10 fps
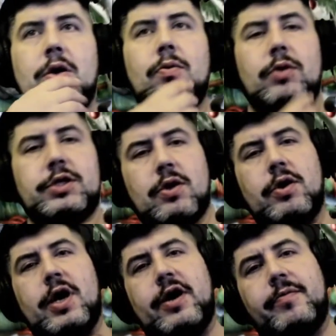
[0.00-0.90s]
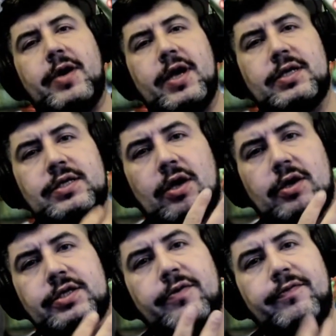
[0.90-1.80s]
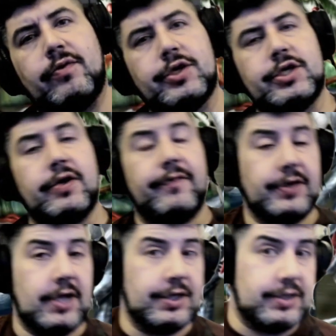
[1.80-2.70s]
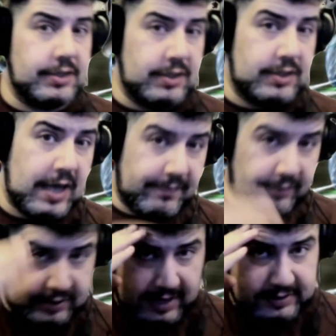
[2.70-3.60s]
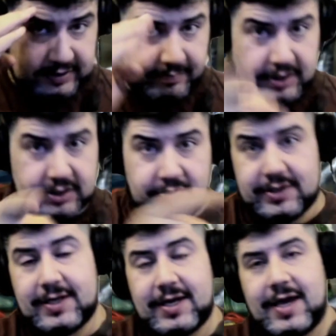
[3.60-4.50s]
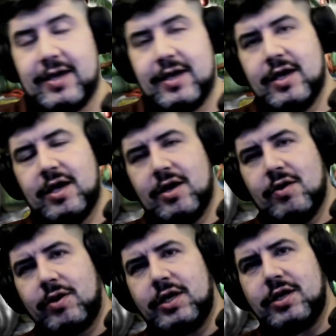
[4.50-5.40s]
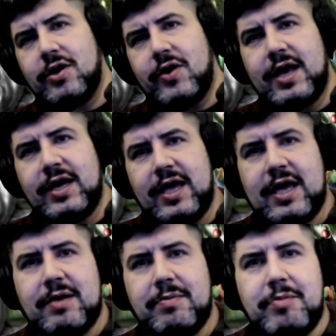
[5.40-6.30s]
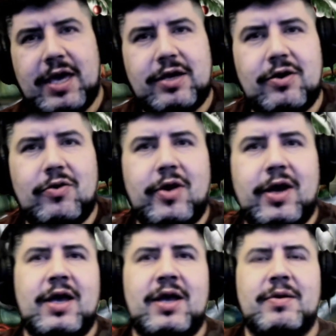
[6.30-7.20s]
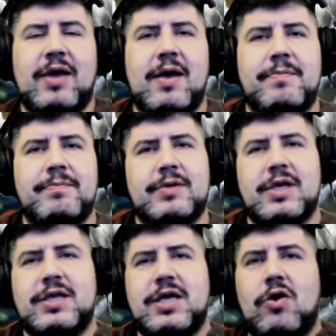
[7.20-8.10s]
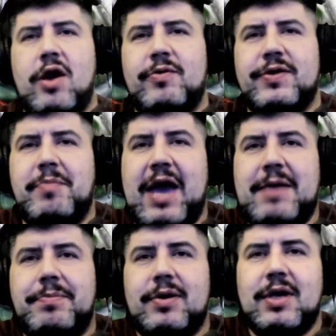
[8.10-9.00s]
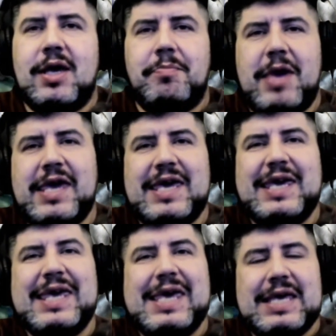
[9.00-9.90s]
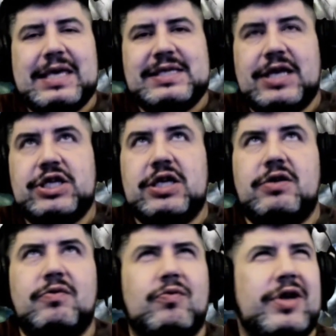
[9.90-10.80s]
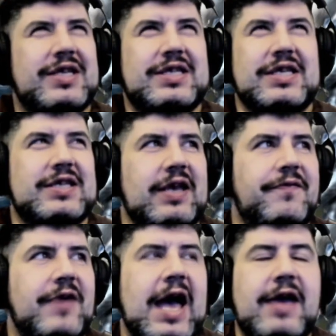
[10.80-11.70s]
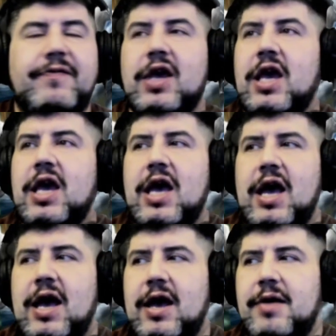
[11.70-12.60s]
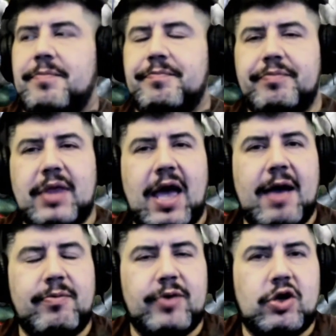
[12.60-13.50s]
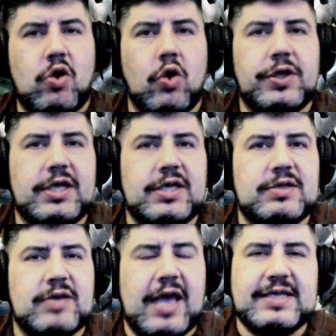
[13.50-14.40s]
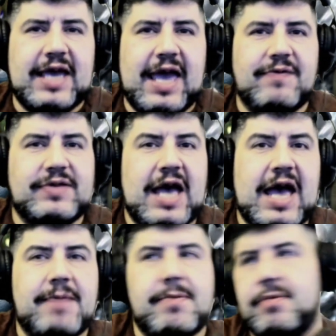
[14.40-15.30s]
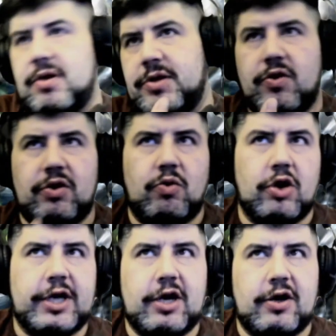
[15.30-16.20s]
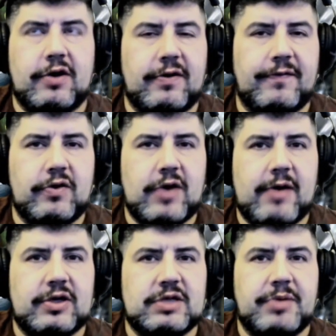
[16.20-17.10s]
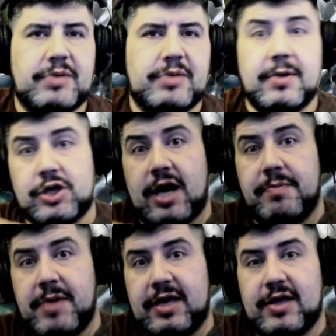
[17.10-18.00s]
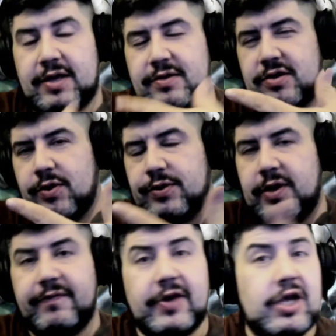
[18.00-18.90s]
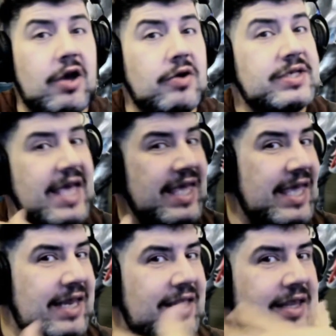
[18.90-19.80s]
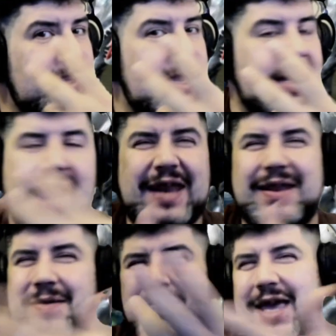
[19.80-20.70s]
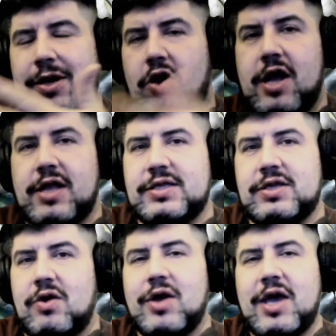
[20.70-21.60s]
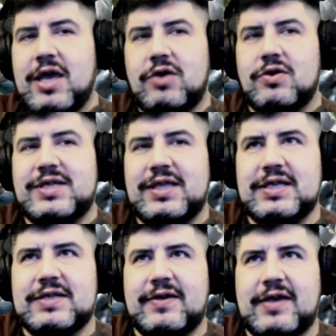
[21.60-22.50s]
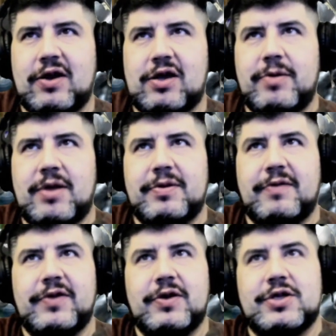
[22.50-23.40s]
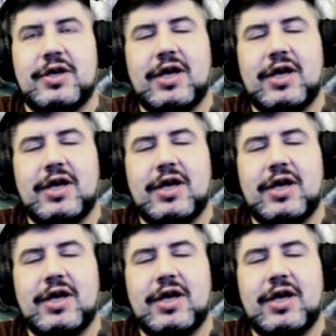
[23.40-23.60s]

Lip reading: What's going on, everybody? It's Saul Sunforge here for Dungeons and Taverns. How's everybody doing today? We're going to go ahead and make you, continue on with the map making session. What is this, like 5? I record these as I have time. I'm going to be going to work here in a few hours, but I'm going to try to make like 2 or 3 videos, and then edit them later on. So you'll see these here coming up in the future.